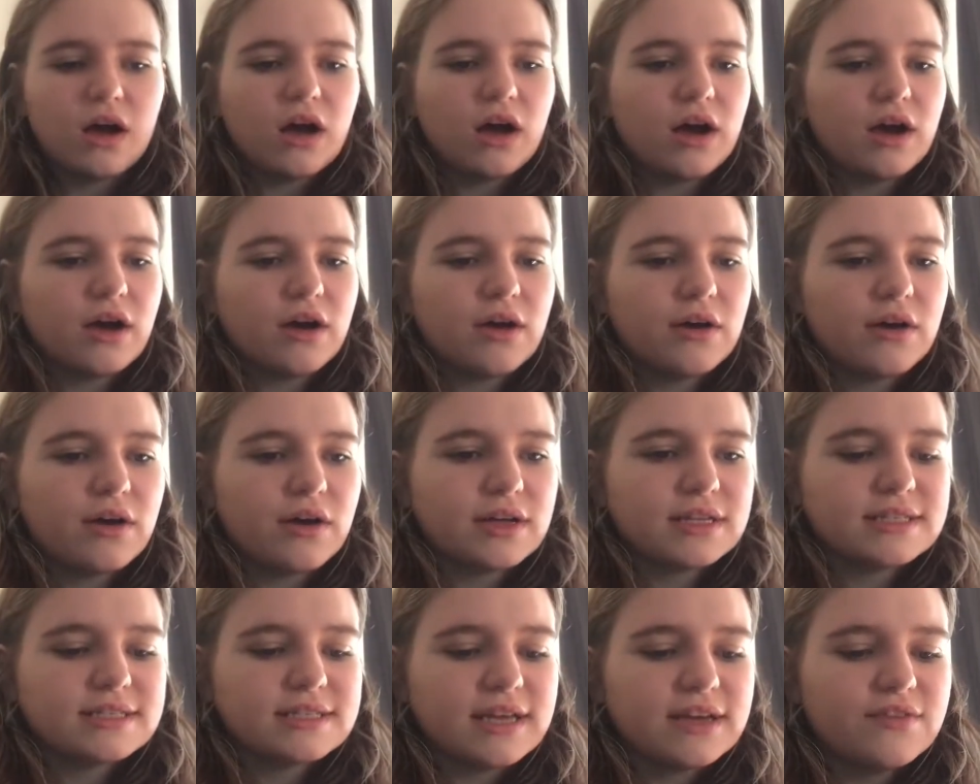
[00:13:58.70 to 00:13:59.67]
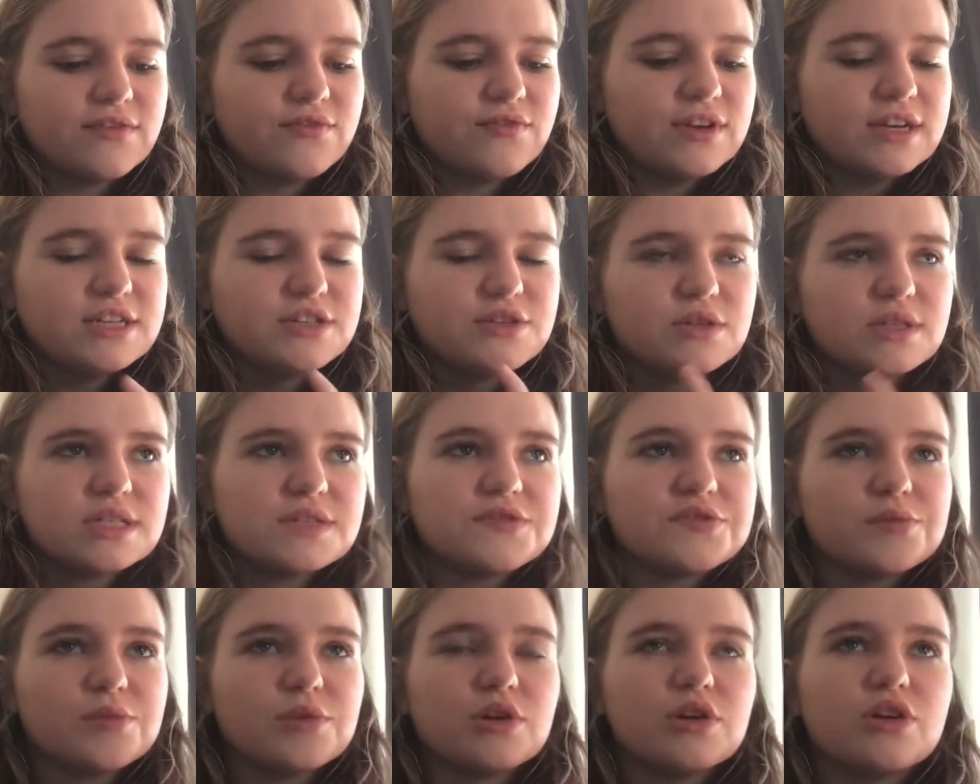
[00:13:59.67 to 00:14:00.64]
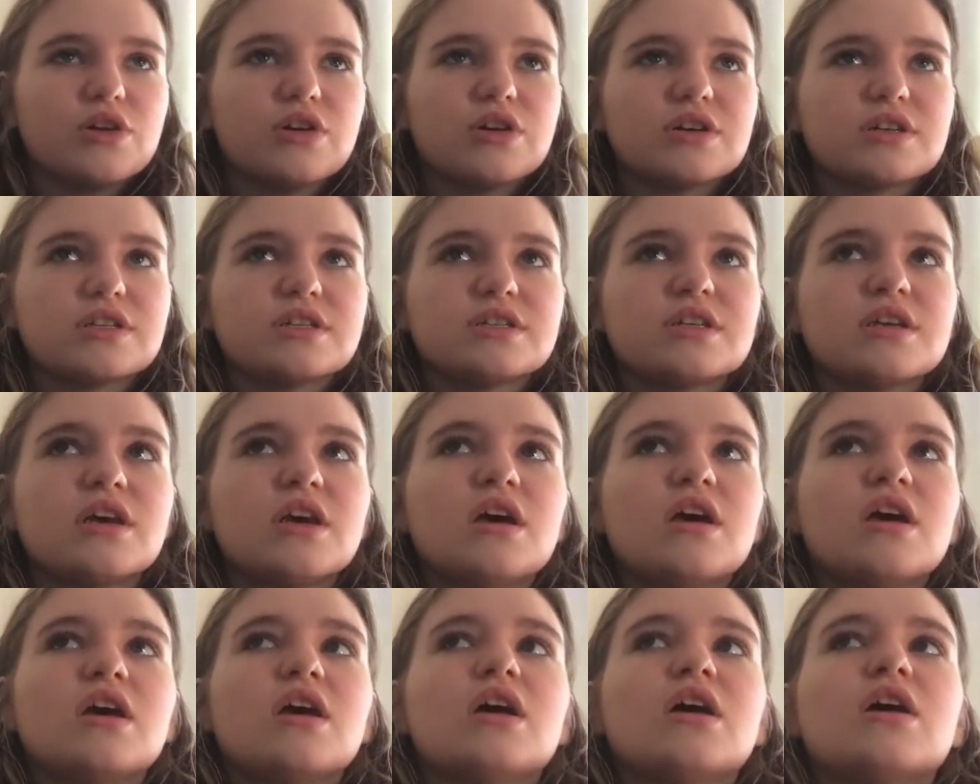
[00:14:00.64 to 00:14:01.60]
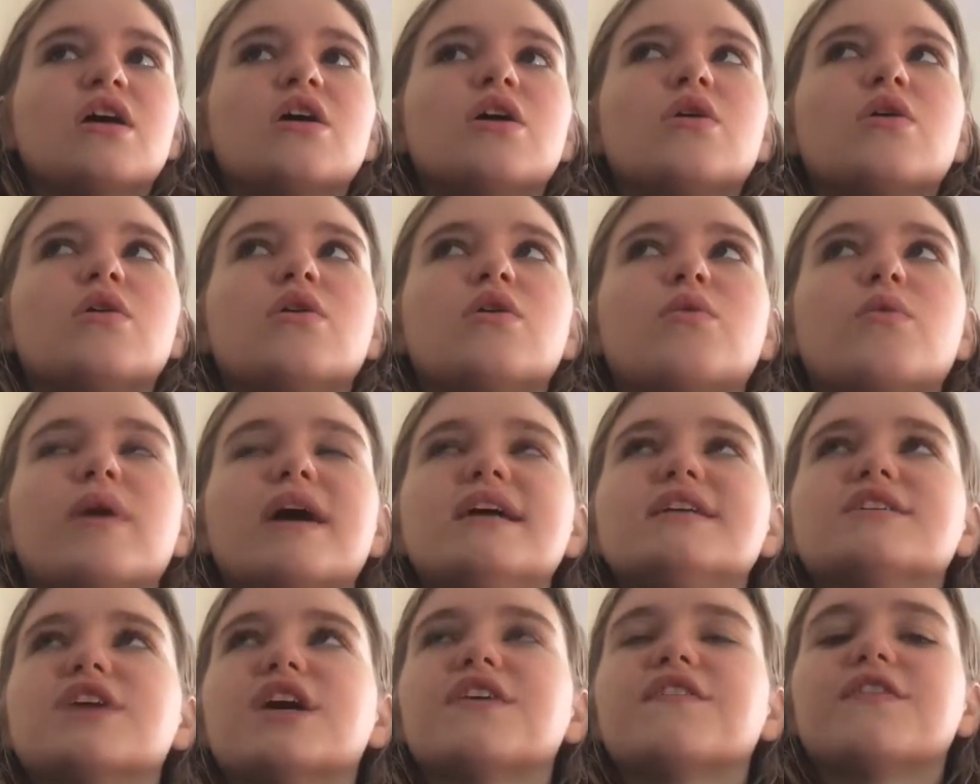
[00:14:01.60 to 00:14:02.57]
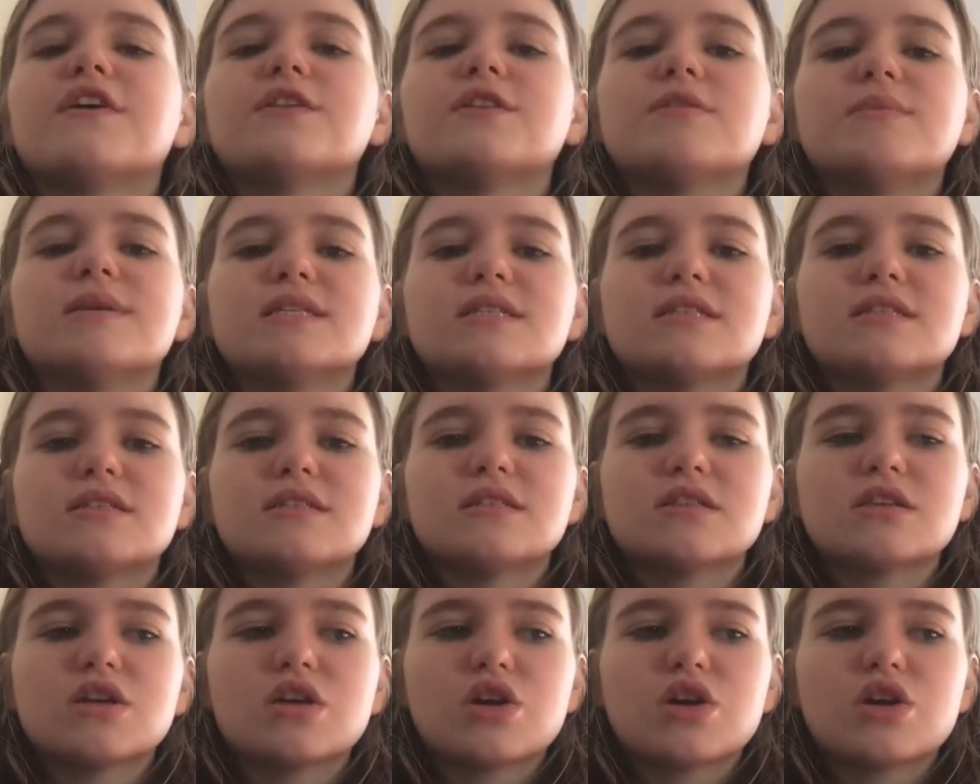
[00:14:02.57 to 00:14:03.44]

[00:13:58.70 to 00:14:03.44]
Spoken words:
I'd say resources for monologues, ways I found them is